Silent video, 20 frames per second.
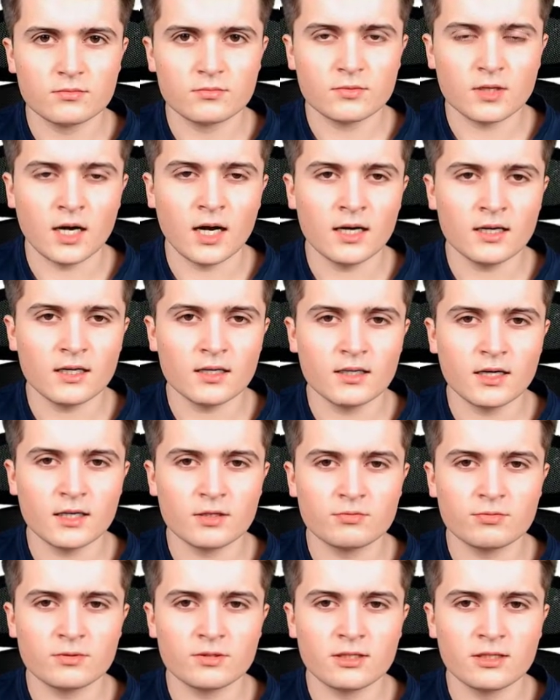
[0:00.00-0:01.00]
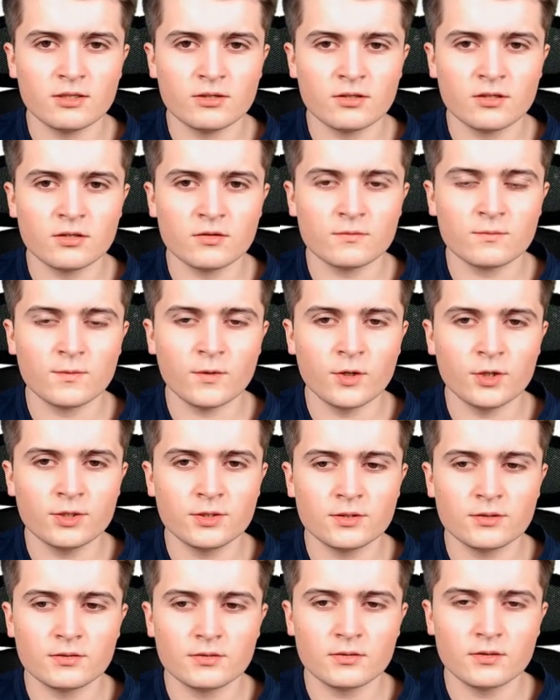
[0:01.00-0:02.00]
hagercad will now
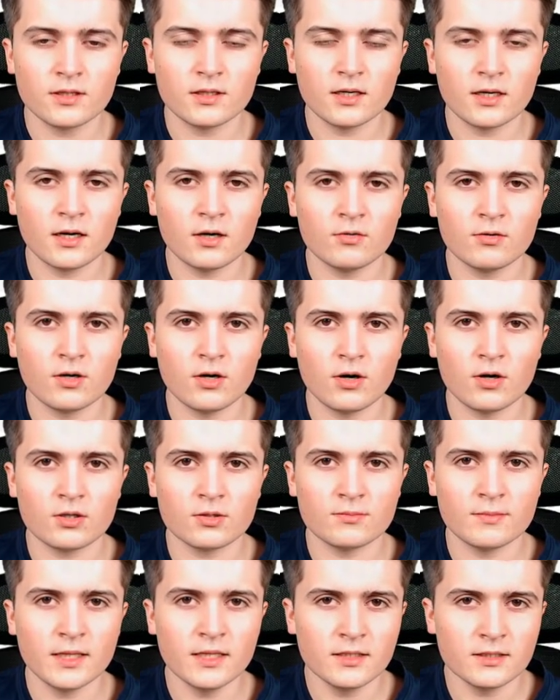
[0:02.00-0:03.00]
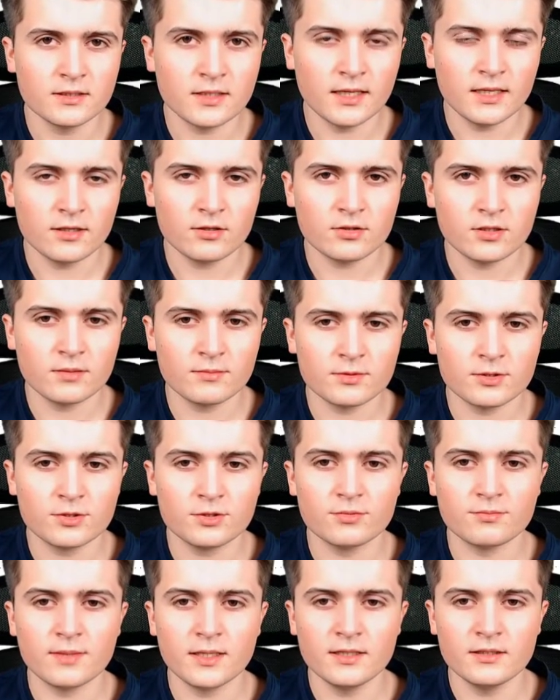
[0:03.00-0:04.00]
convert our automatic diagram
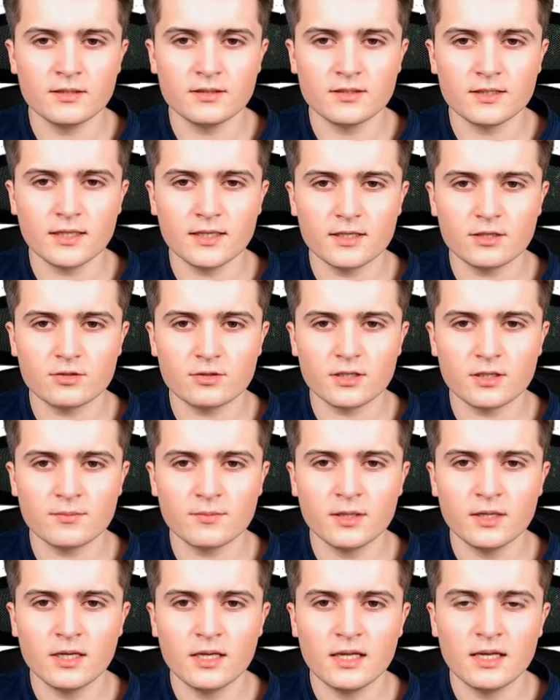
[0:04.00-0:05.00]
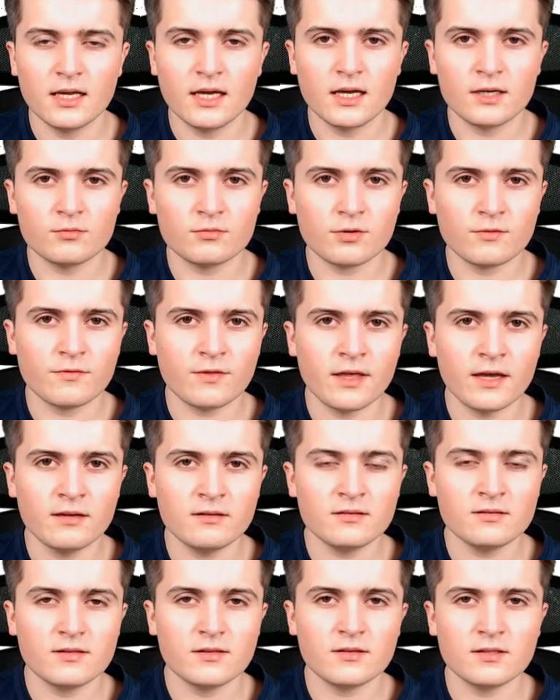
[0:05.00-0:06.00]
into a manual diagram, and with
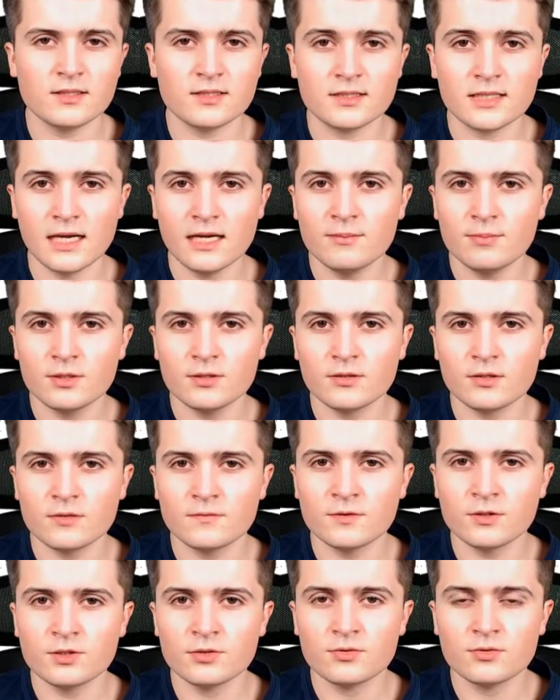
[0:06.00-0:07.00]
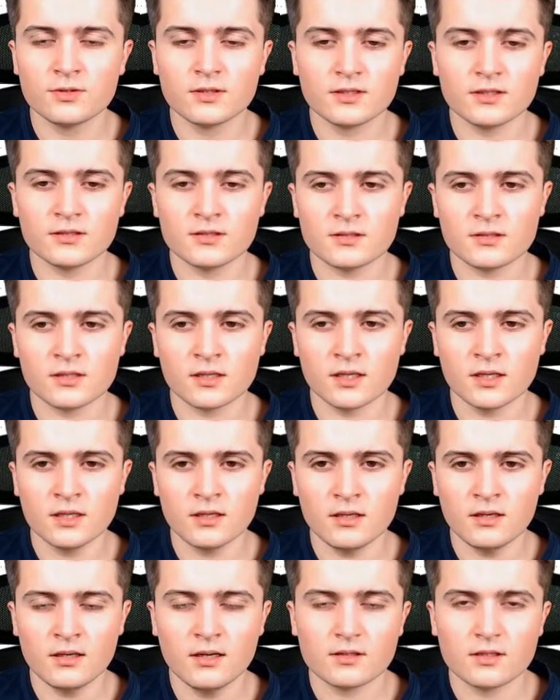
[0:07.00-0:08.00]
that the table view is
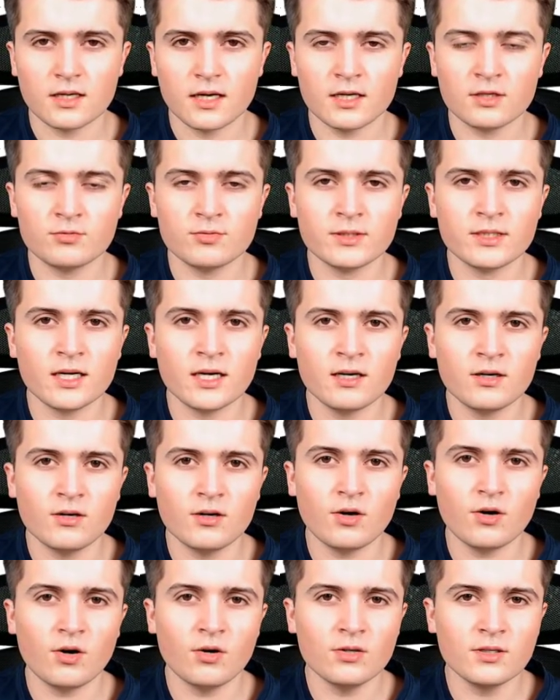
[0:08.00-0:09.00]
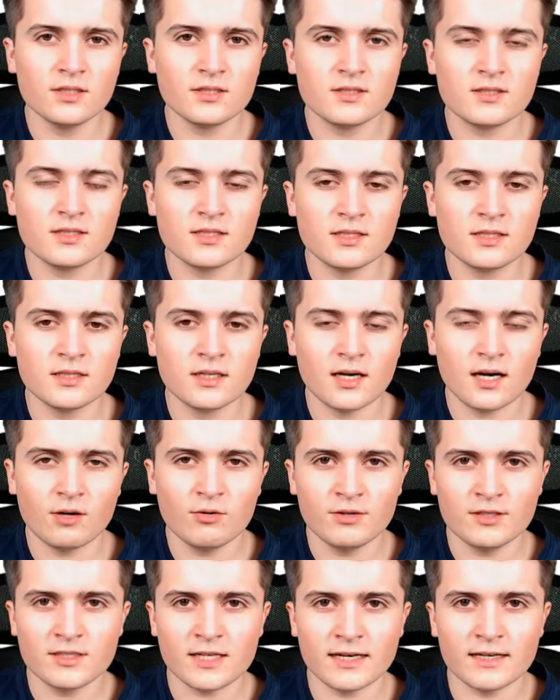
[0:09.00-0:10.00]
gone and we now only see
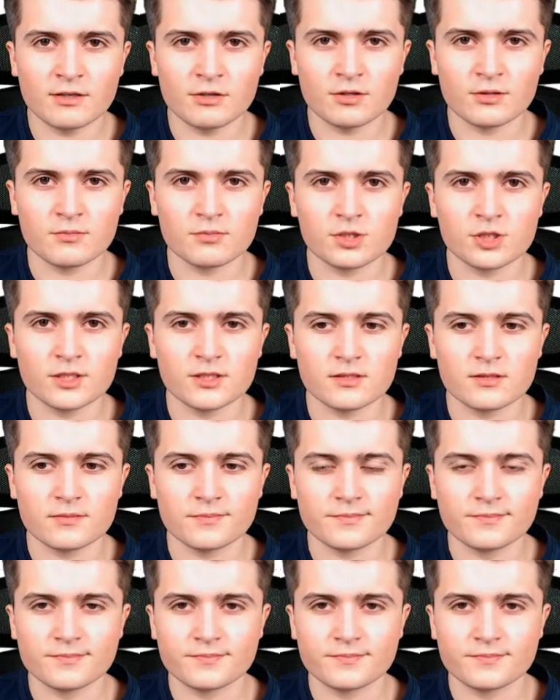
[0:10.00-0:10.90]
our diagram sheets.